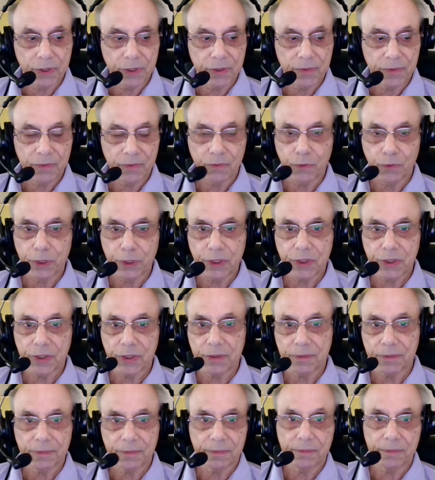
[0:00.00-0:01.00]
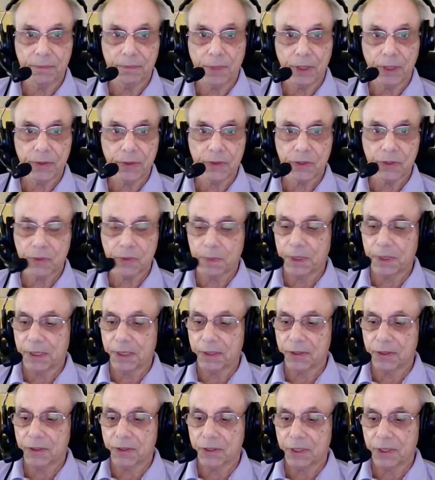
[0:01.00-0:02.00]
in recent months
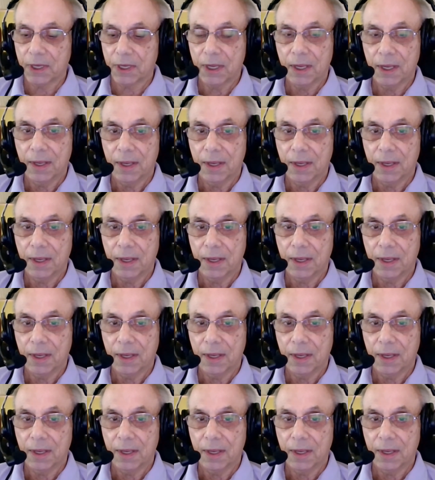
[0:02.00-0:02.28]
because